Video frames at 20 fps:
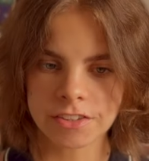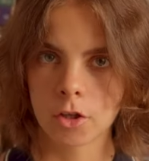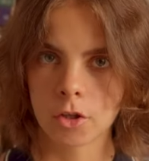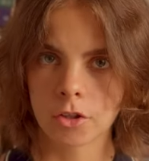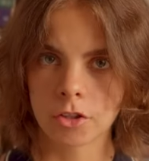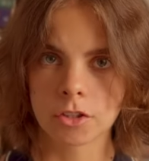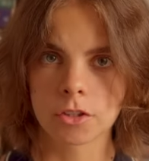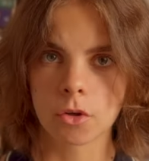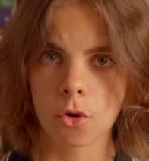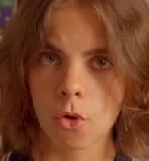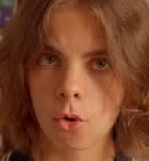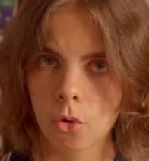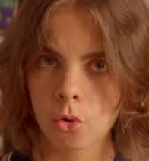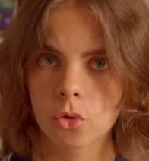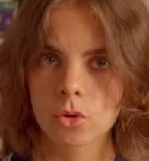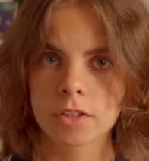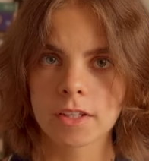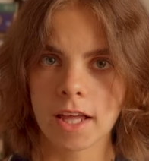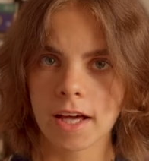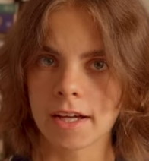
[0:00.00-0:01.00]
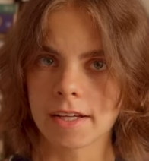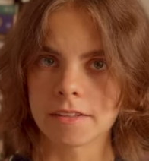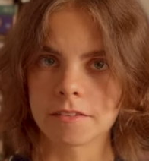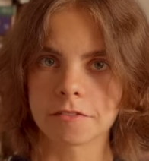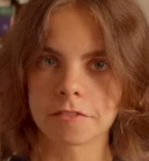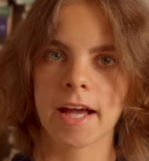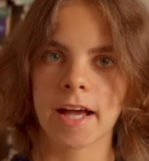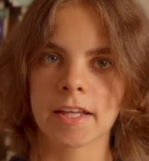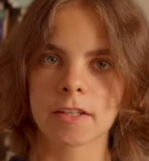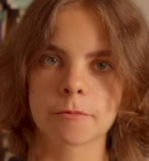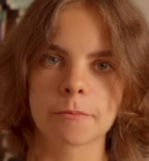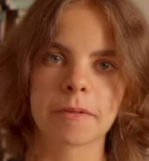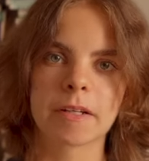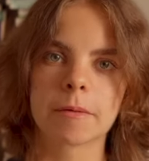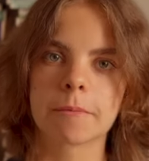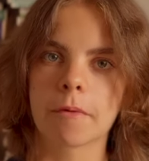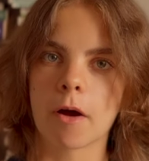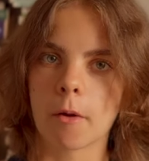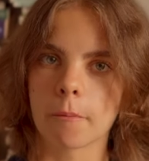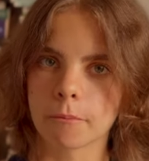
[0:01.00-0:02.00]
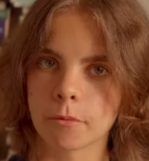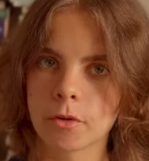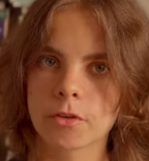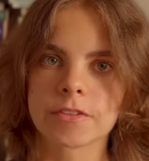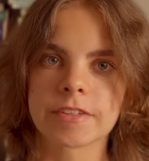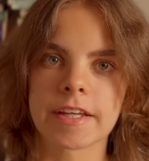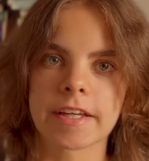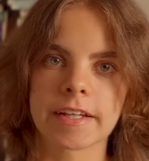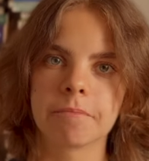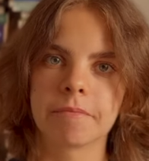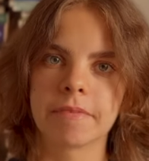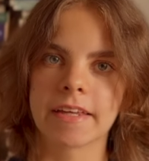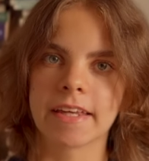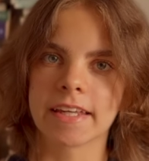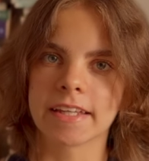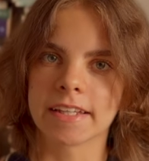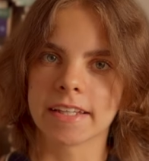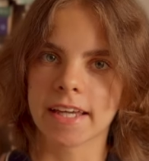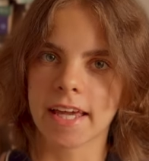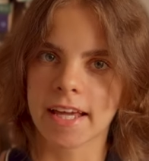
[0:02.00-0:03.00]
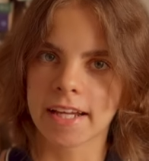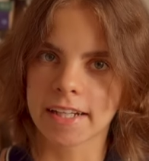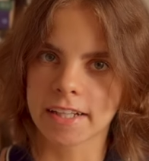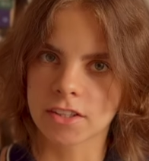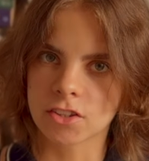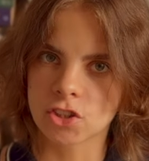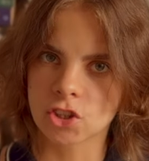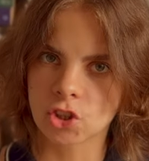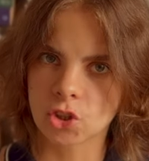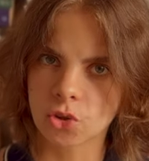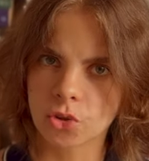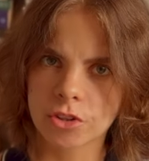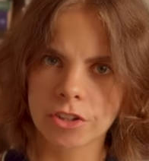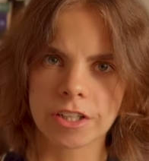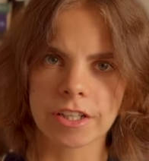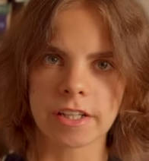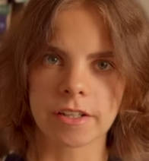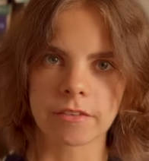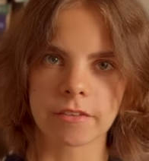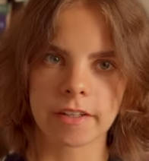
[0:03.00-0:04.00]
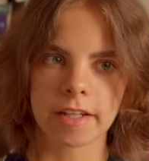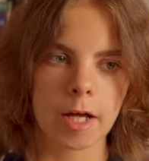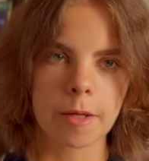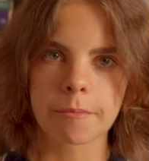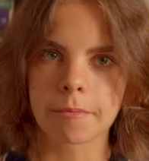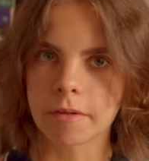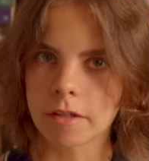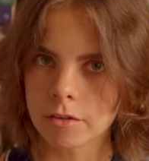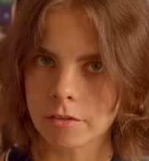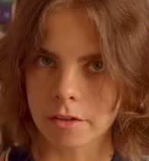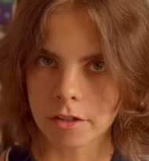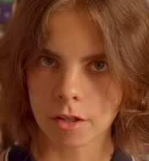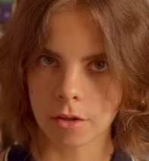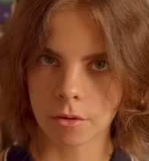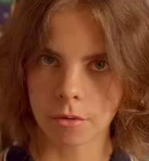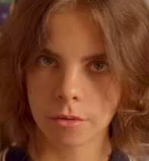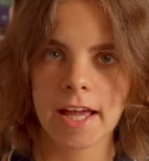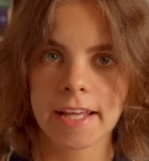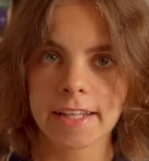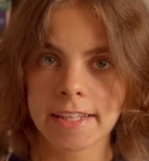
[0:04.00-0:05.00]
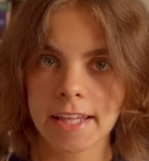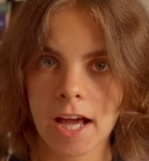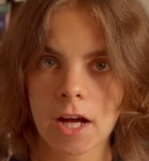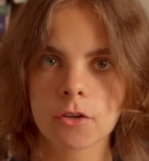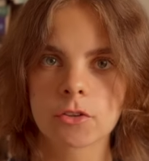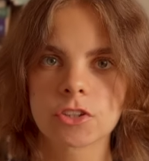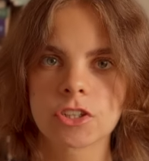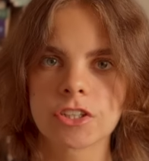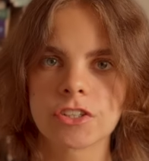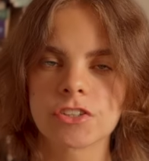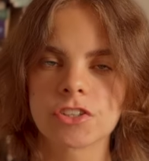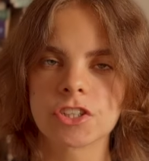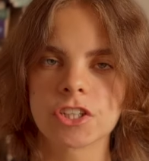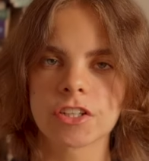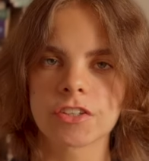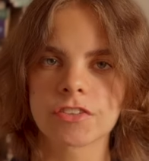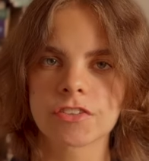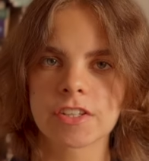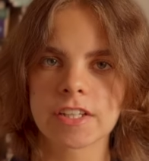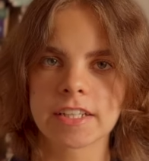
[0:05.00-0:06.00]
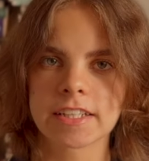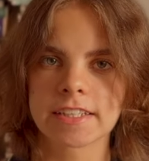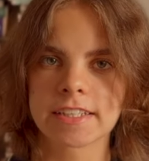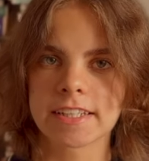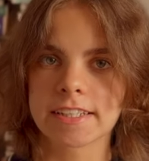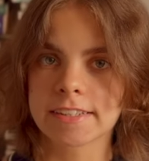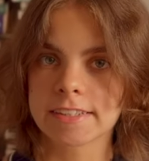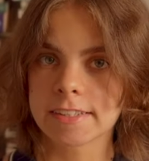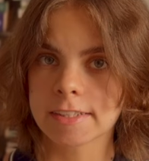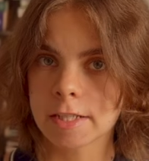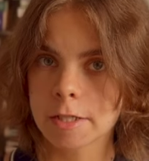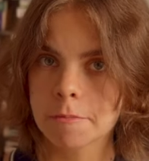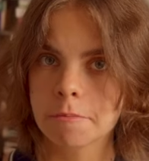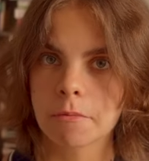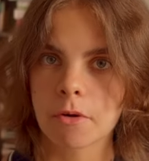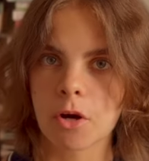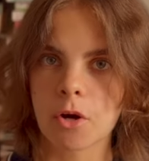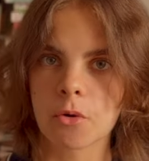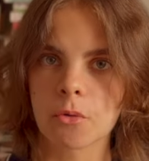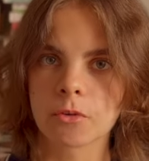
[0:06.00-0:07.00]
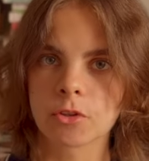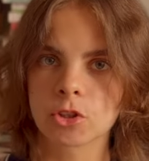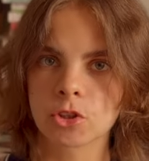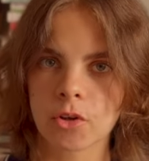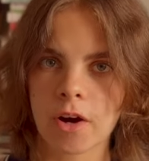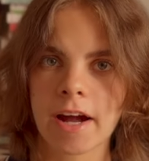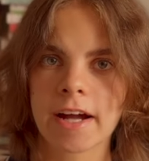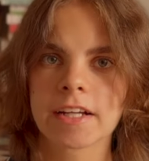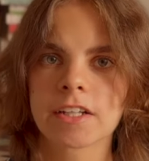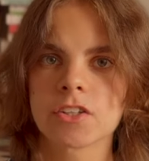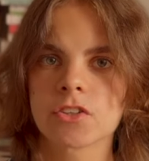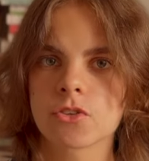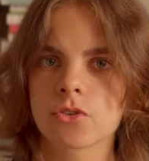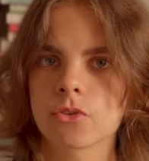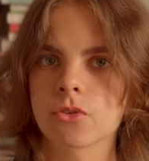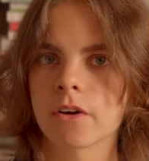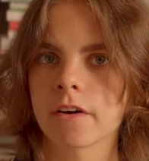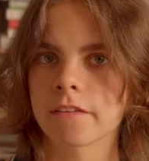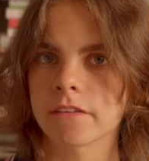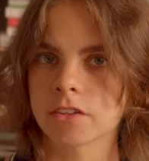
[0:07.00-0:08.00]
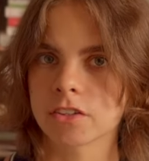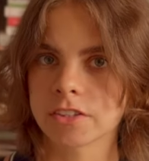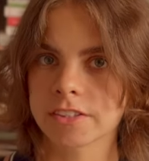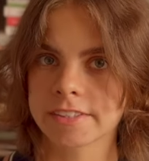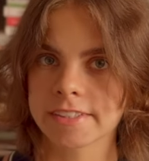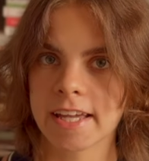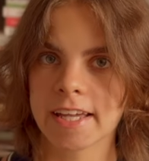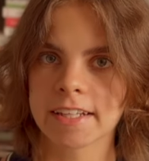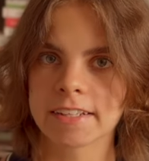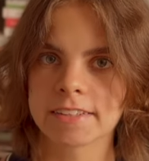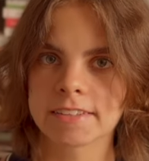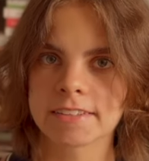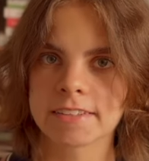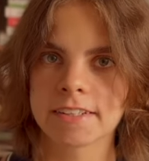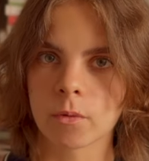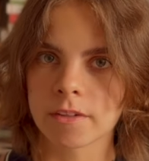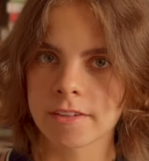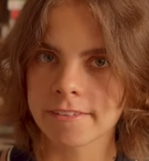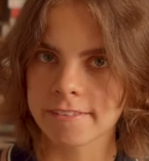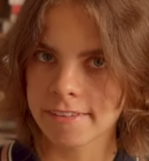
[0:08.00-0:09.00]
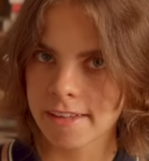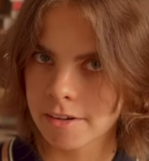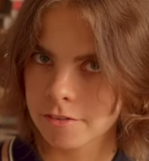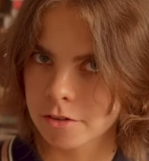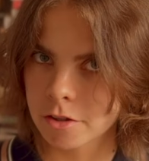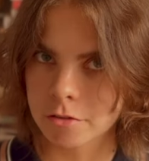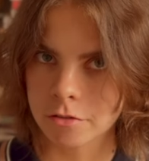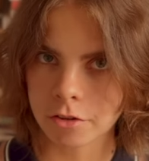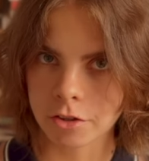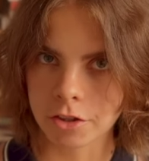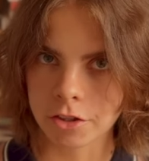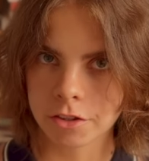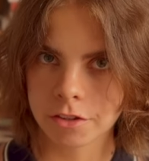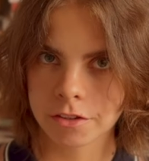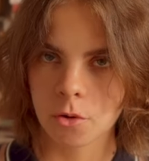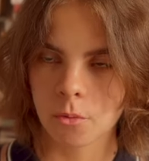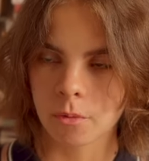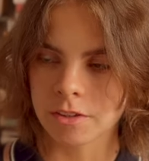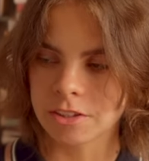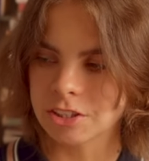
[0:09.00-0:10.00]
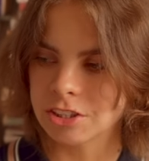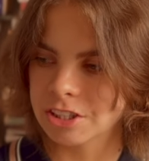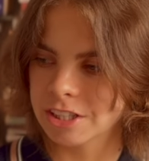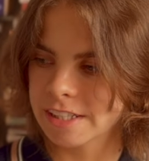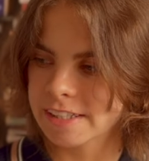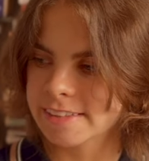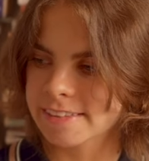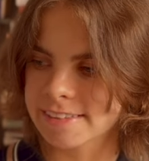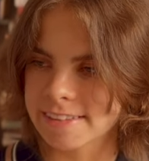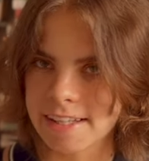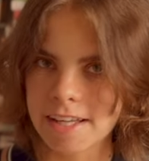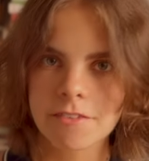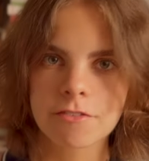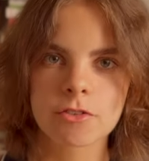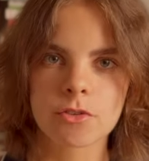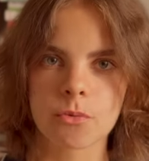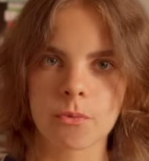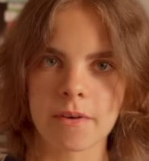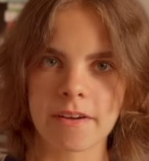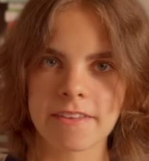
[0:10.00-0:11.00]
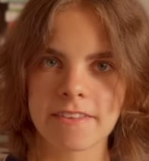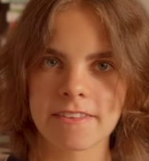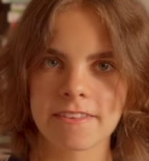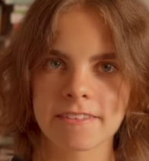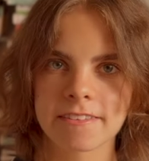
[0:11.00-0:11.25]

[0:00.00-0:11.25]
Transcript: Her whole life has been about music being an extraordinary, a miracle, and now she's just in this limbo trying to understand what's left of her, what she's left with.